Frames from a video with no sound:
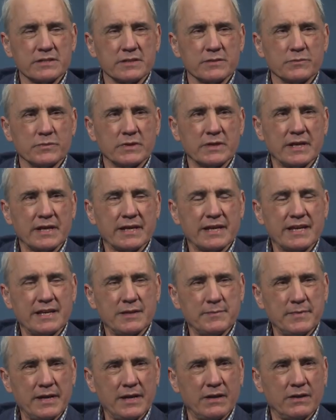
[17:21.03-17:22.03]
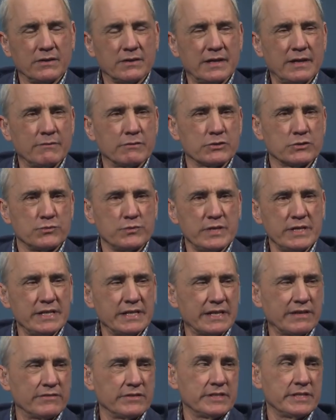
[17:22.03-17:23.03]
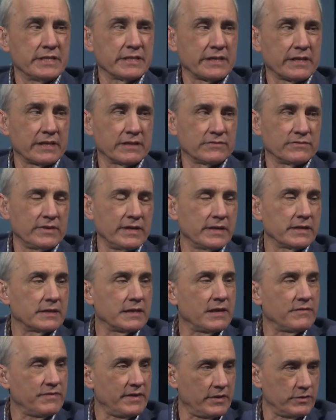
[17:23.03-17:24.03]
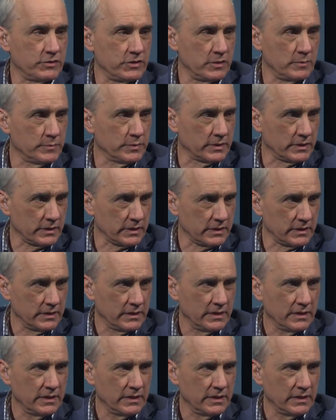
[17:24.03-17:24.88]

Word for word: and when I came out, I was reading everything I could find, and I found your book.